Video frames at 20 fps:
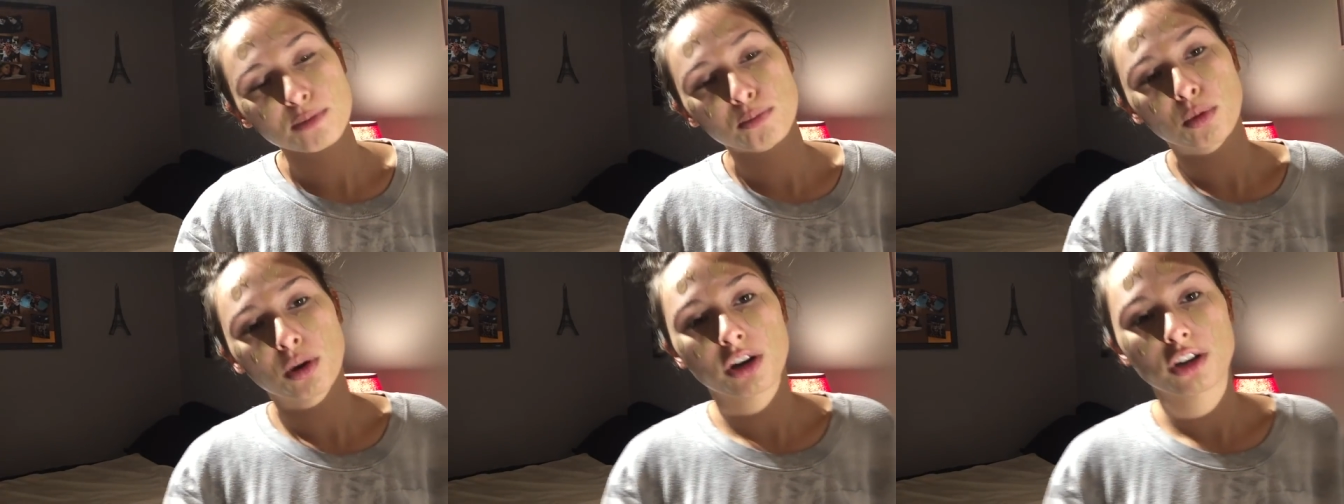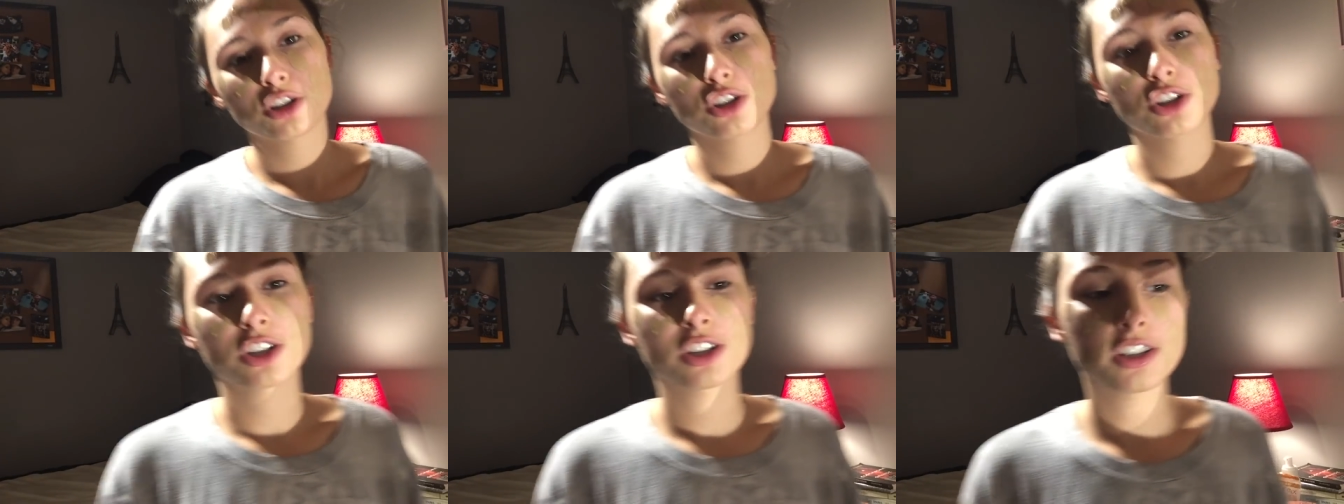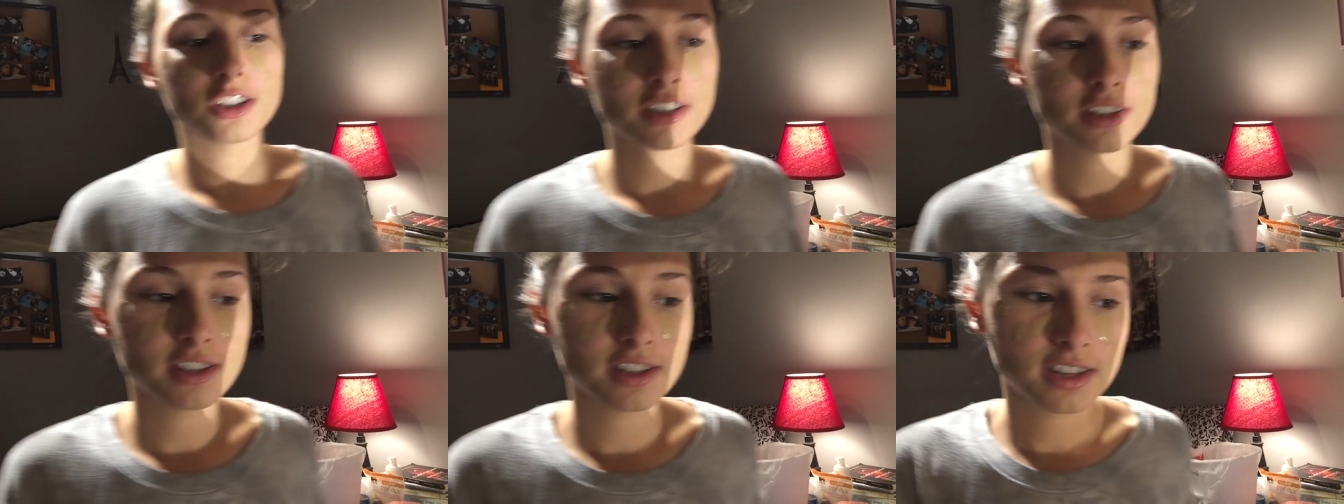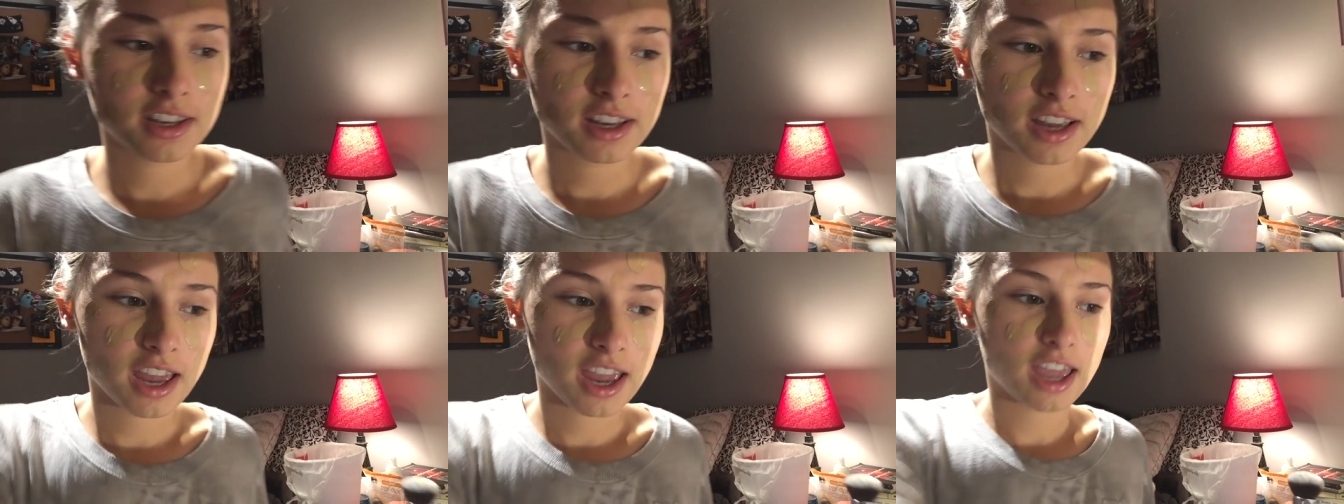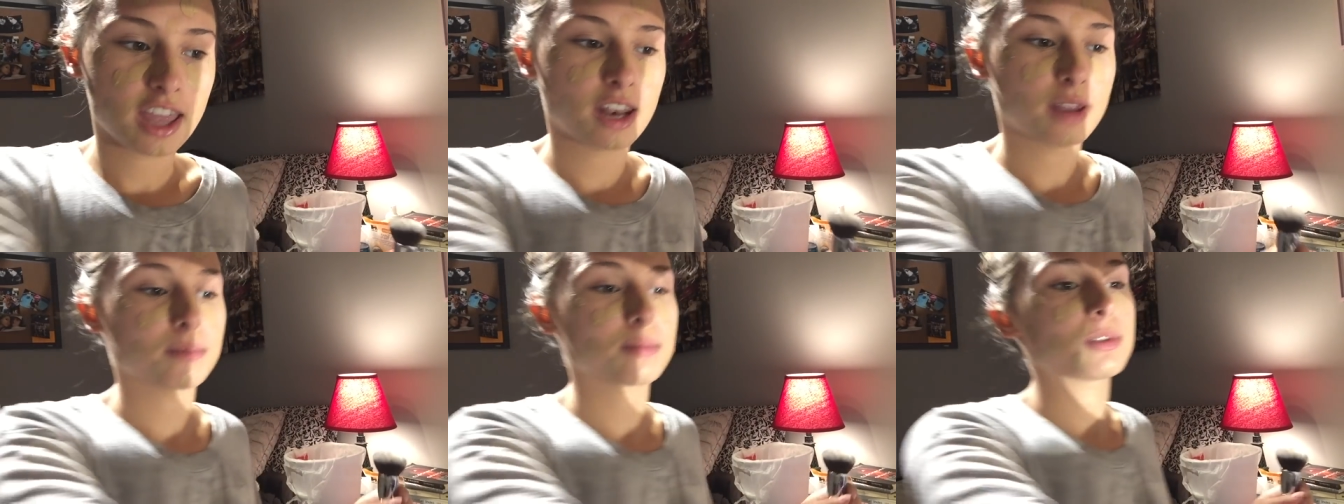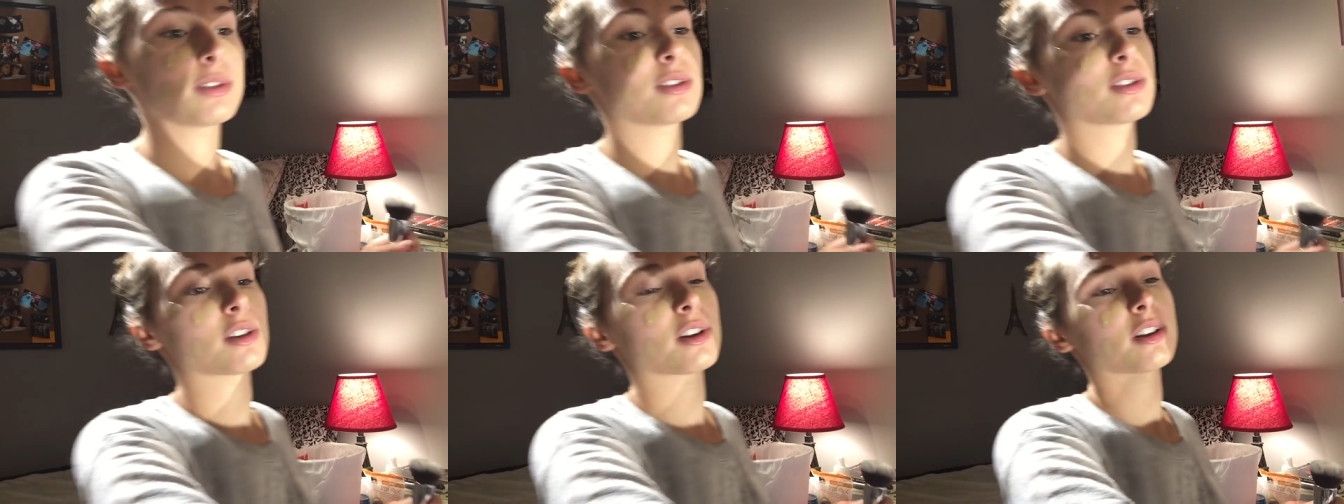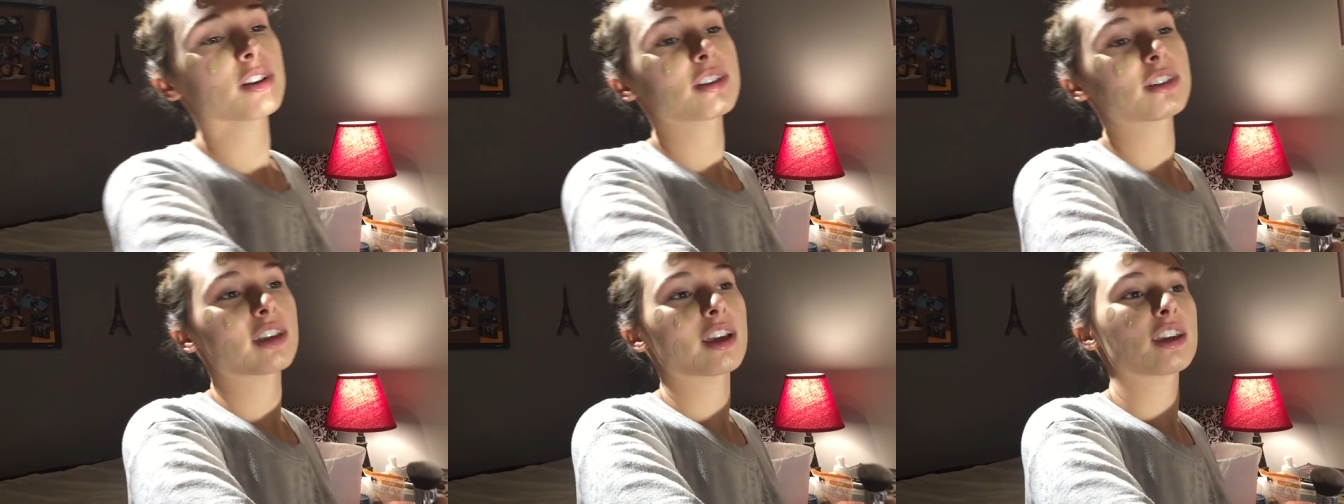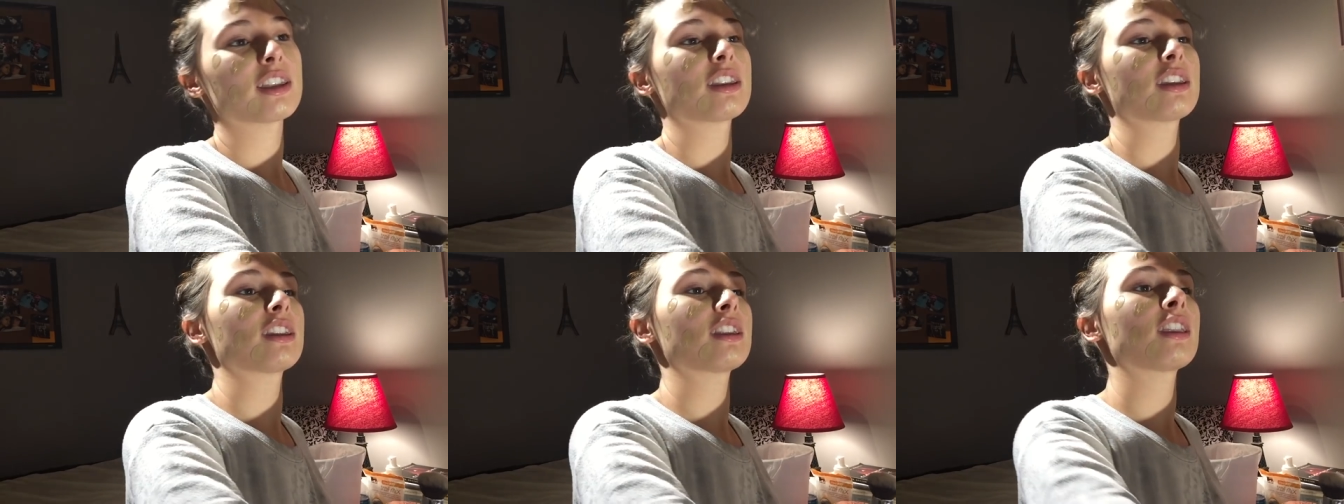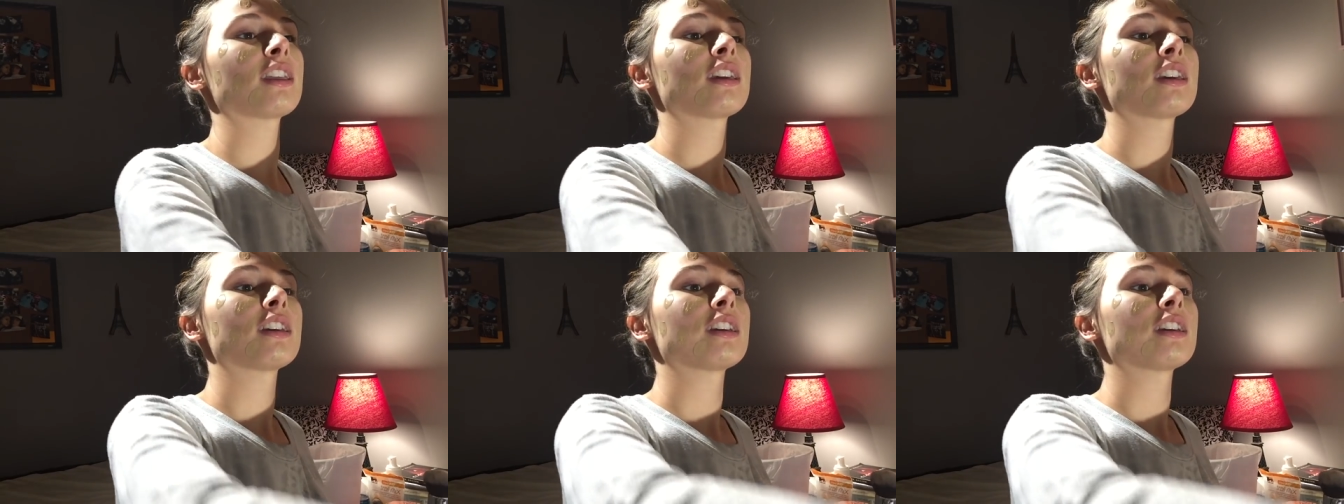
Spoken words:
brushes, and I'm so excited